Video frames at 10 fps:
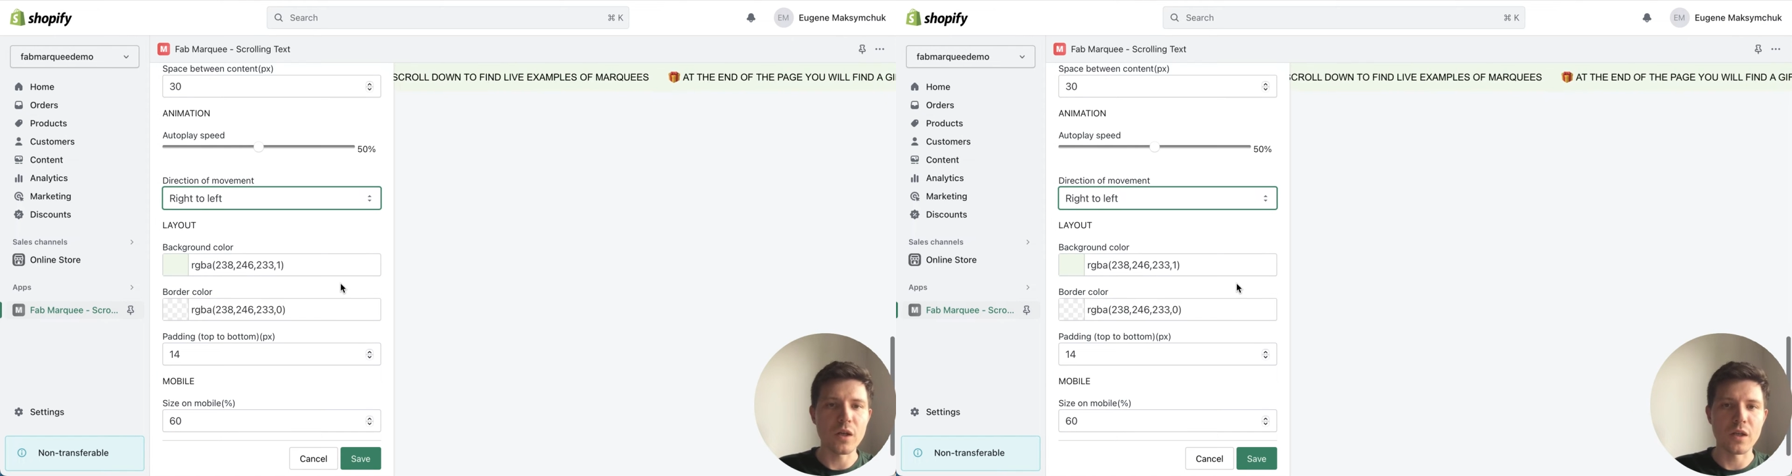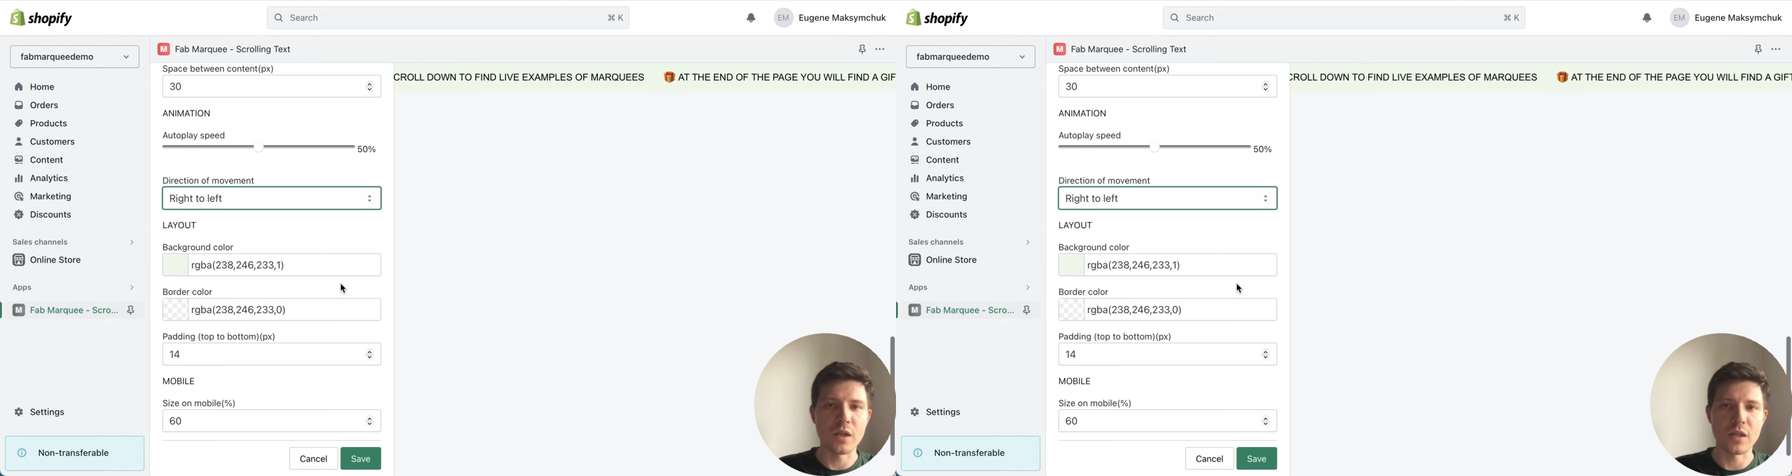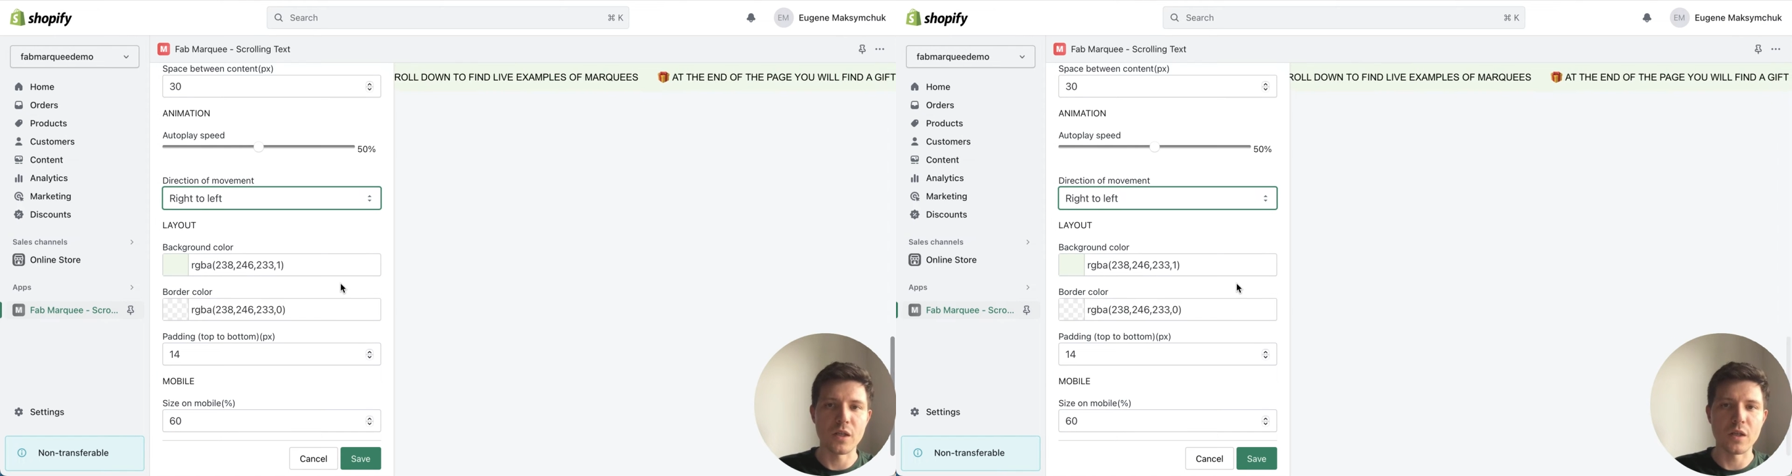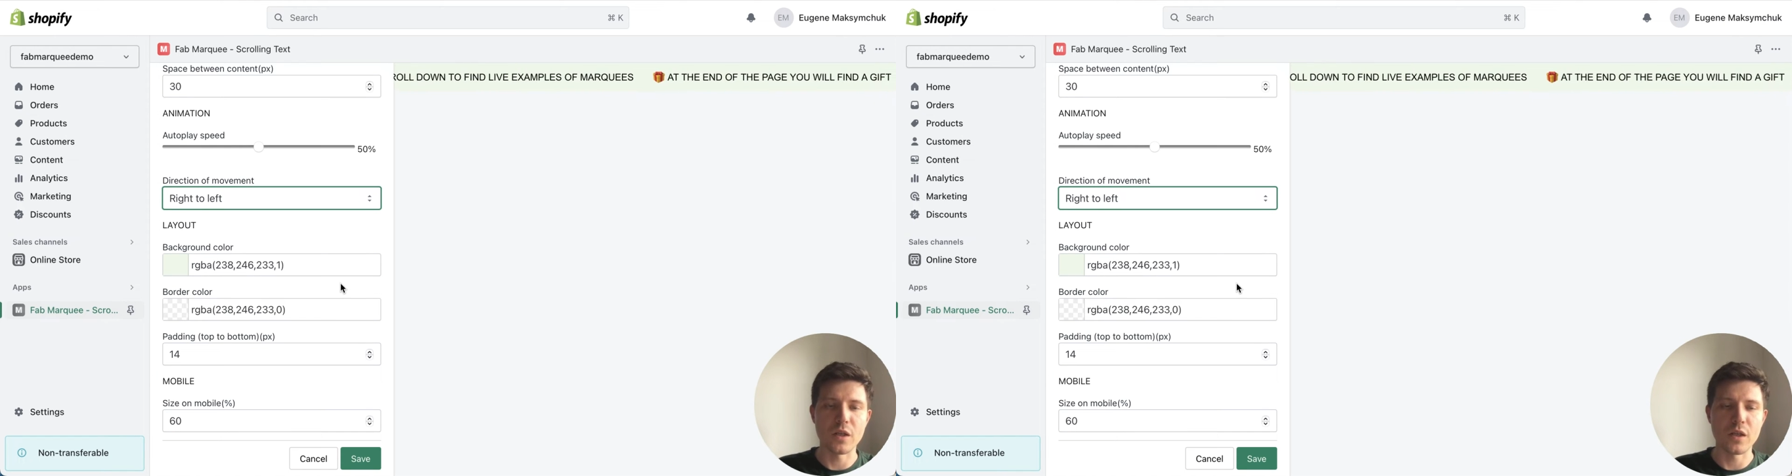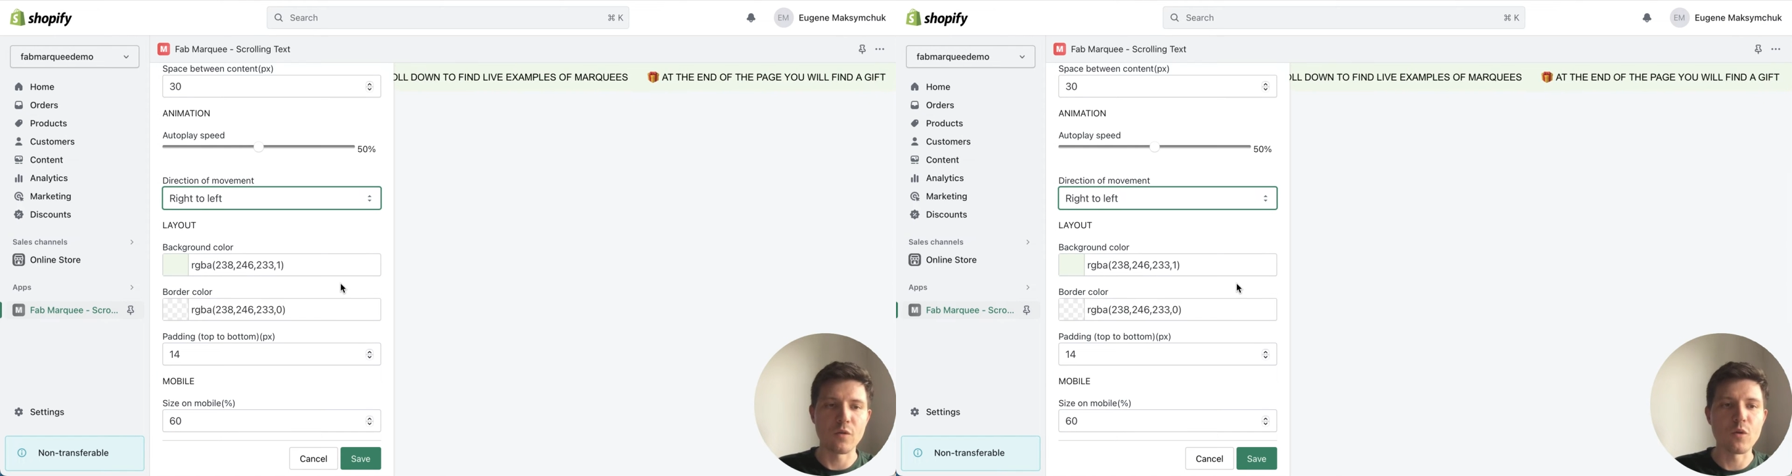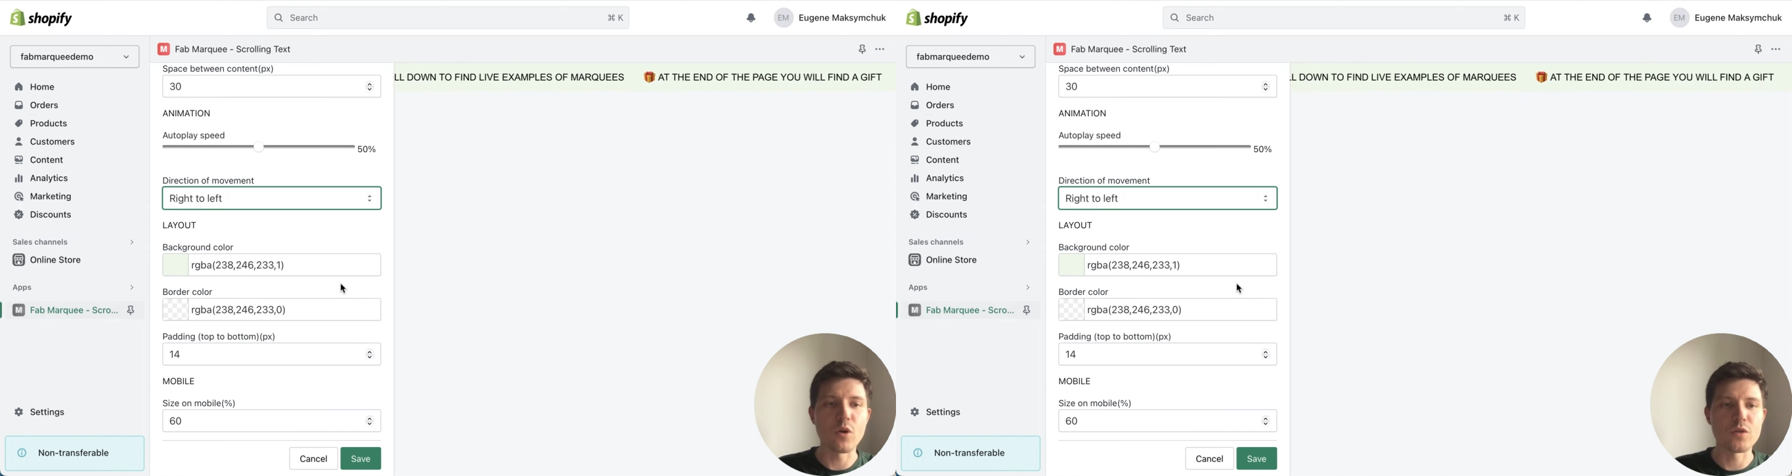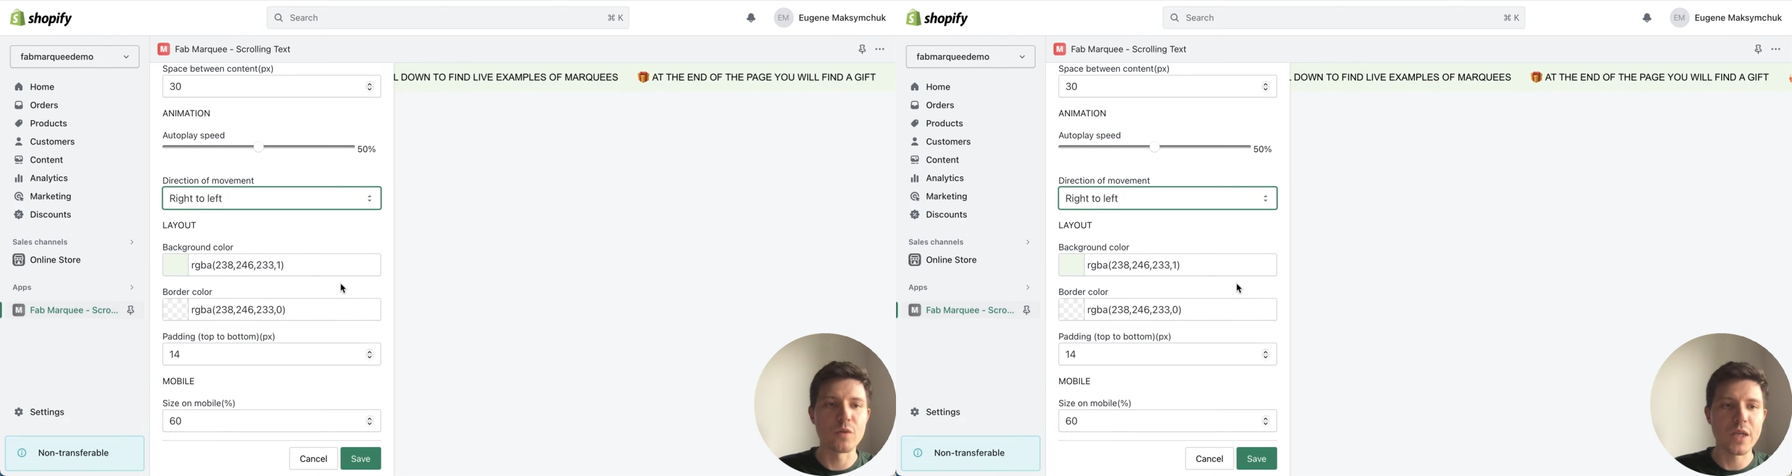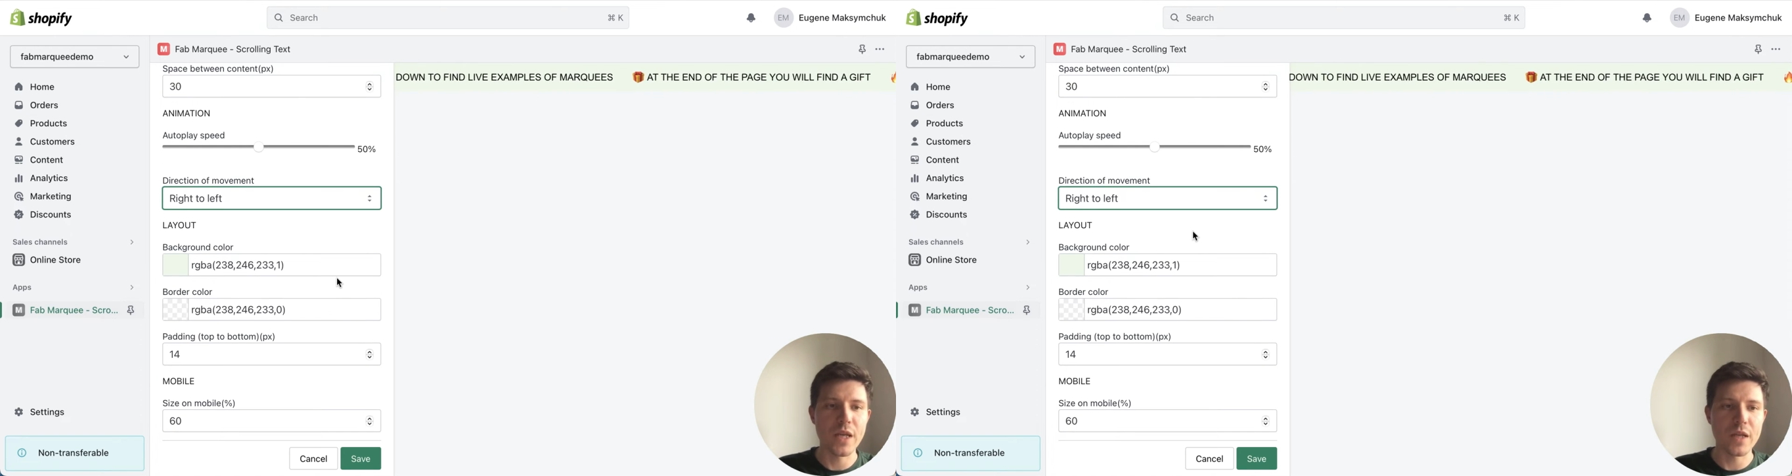of course,
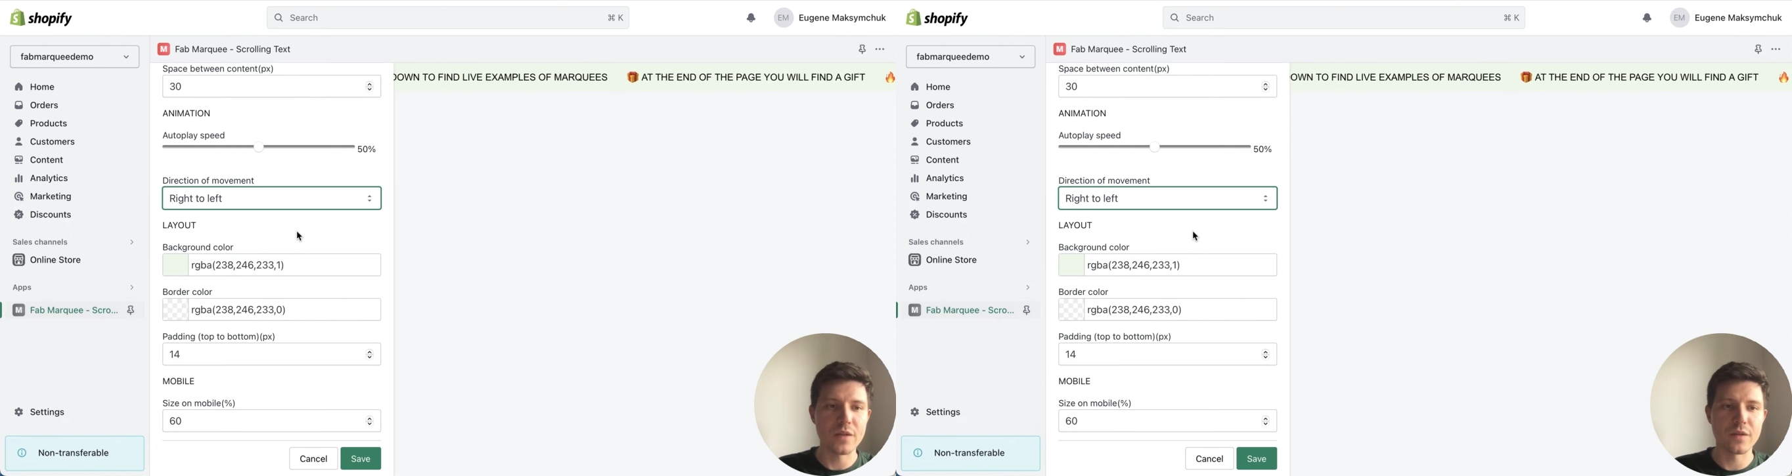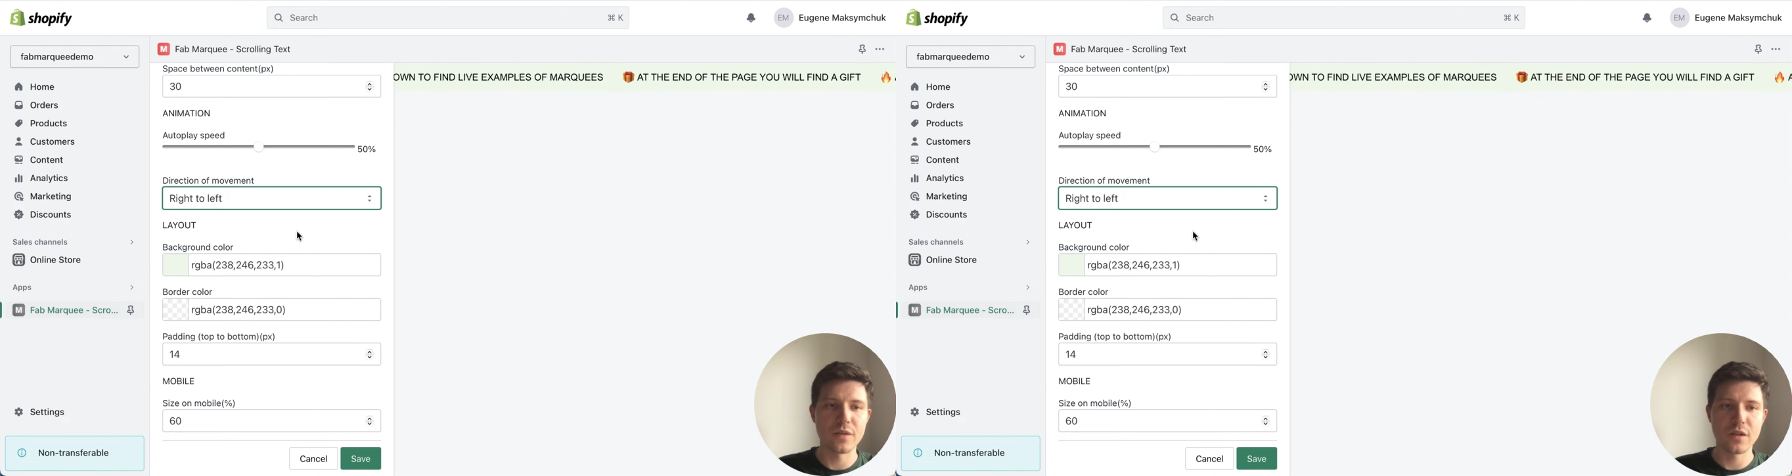we can